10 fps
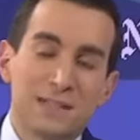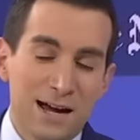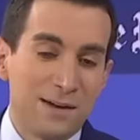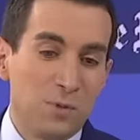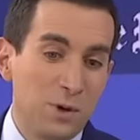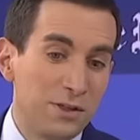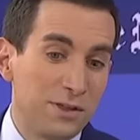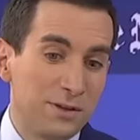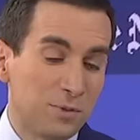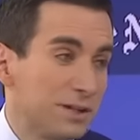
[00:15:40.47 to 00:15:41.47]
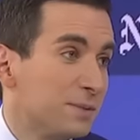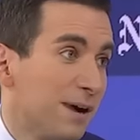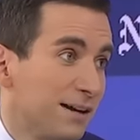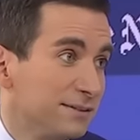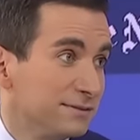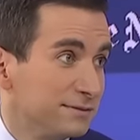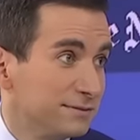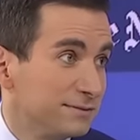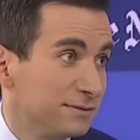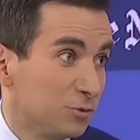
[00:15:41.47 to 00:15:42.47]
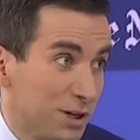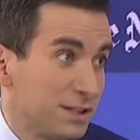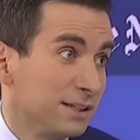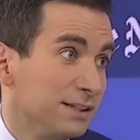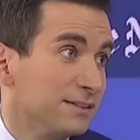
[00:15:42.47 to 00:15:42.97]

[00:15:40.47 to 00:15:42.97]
time with President Biden recently.